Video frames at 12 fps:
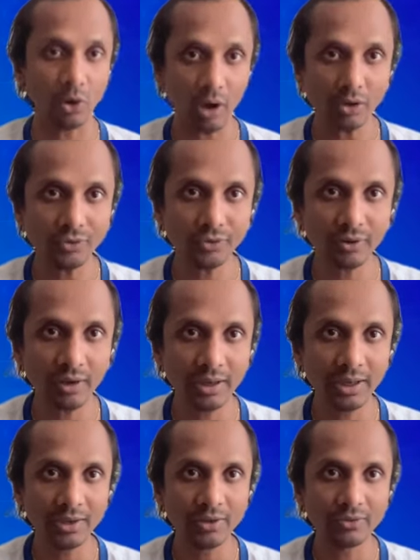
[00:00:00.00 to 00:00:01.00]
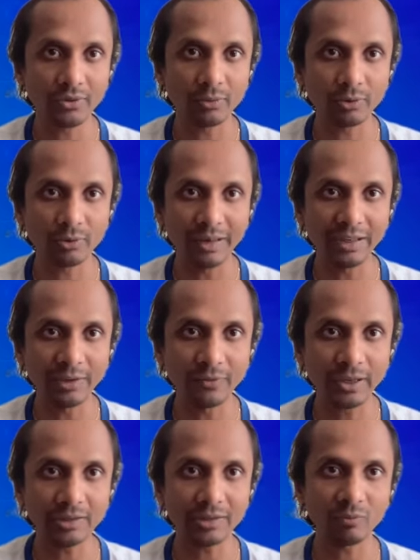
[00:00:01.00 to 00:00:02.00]
laws. So it was very
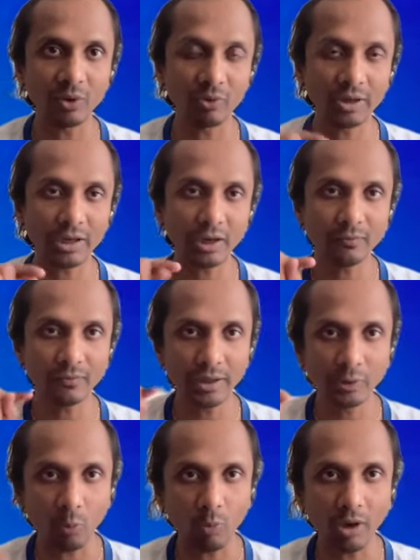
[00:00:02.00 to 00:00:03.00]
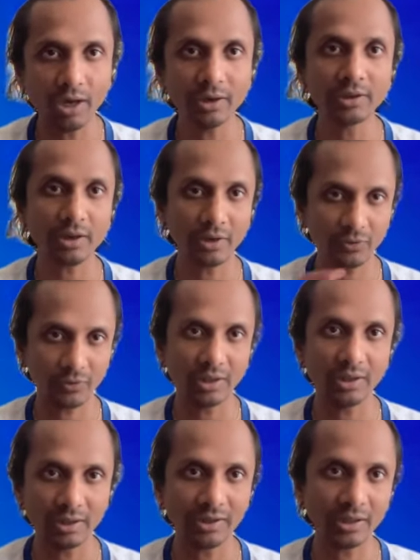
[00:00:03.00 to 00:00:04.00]
difficult, and we were confined to one
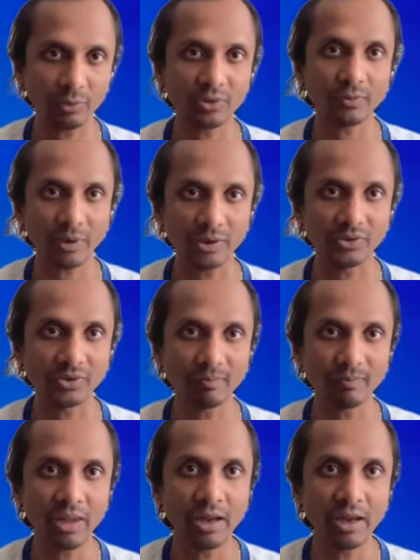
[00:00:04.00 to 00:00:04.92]
country, and that was France.